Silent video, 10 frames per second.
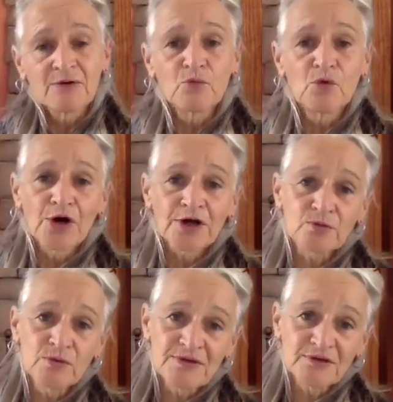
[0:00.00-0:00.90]
work
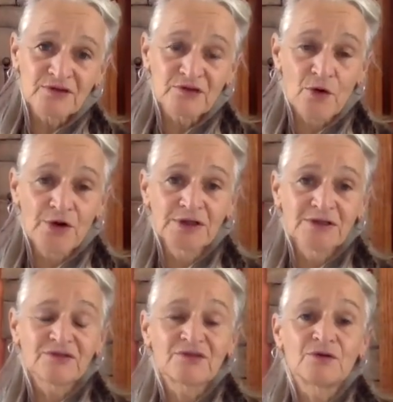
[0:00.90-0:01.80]
with the soil
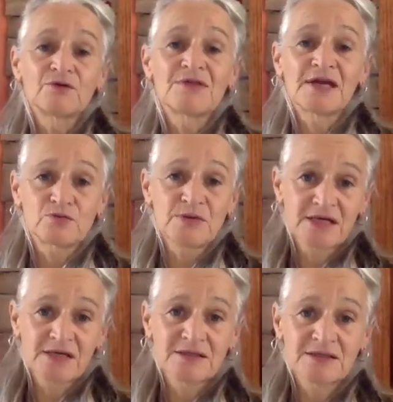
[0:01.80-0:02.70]
so that we
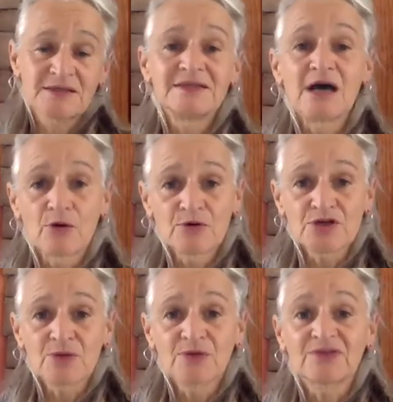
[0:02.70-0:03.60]
can nourish
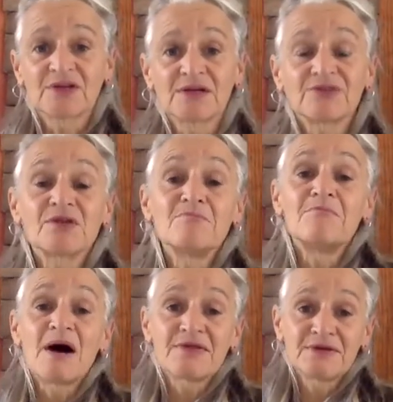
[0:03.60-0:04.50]
ourselves, the
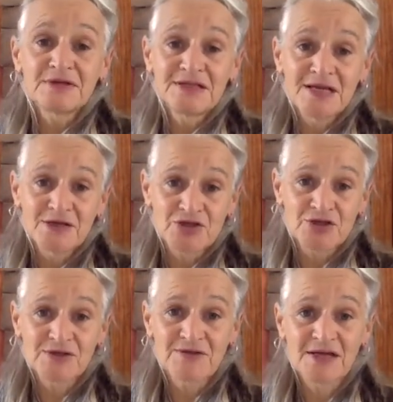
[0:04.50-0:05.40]
mother
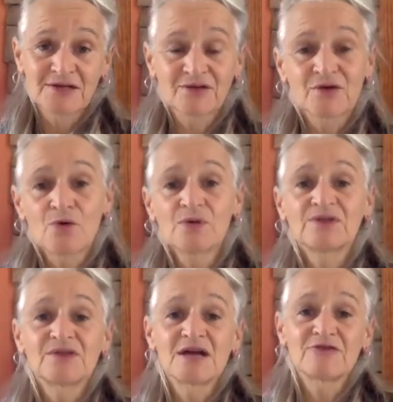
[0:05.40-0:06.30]
nature that is
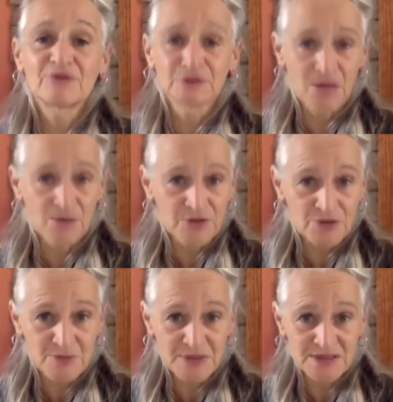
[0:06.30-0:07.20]
always there for
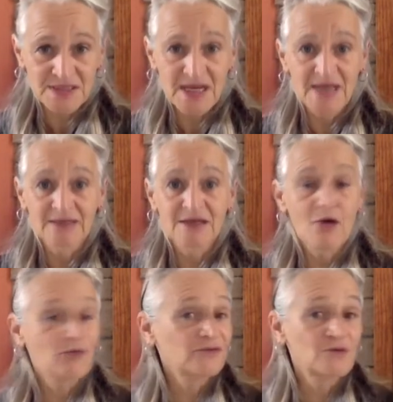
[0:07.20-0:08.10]
nourishment and
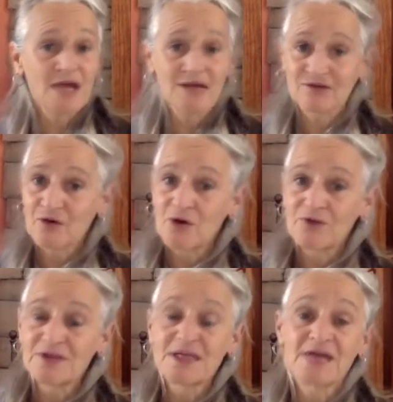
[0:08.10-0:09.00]
also has all
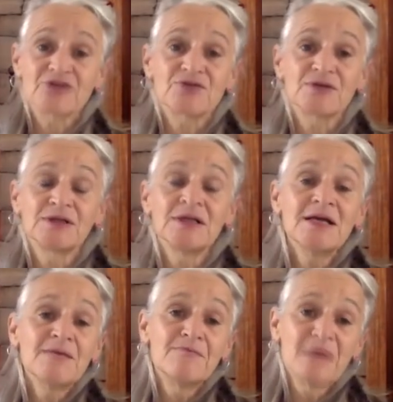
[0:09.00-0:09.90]
the natural
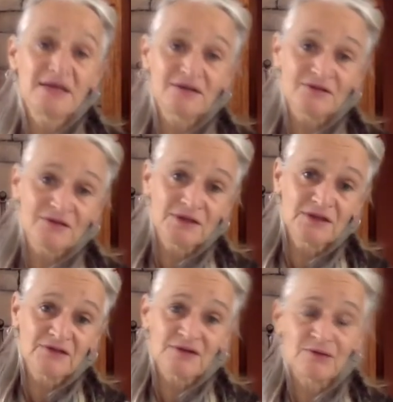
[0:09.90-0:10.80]

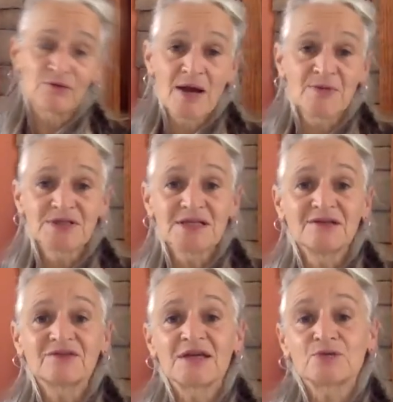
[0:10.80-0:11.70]
medicines,
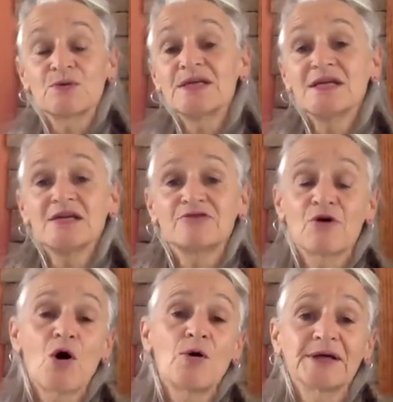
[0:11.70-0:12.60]
remedies that we need
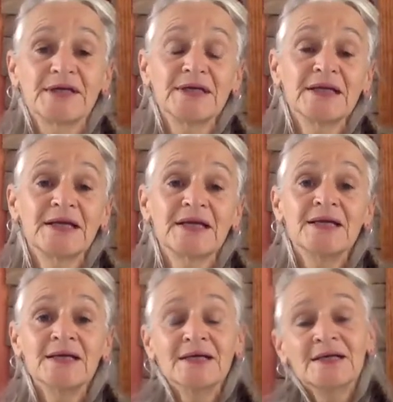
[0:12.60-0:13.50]
for our healing.
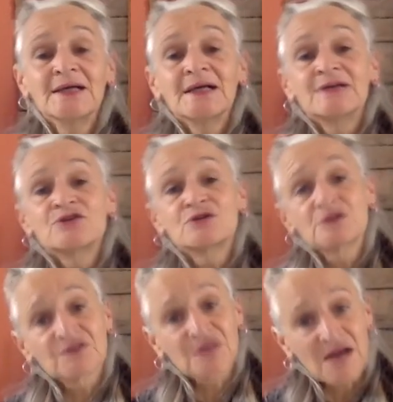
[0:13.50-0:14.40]
To
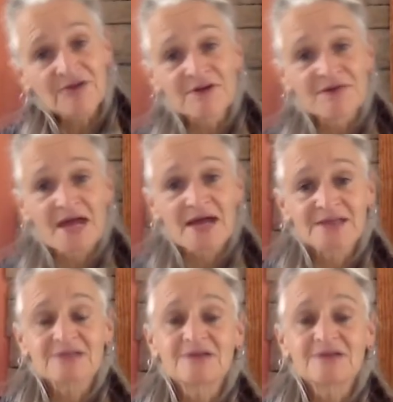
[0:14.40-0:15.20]
discover that,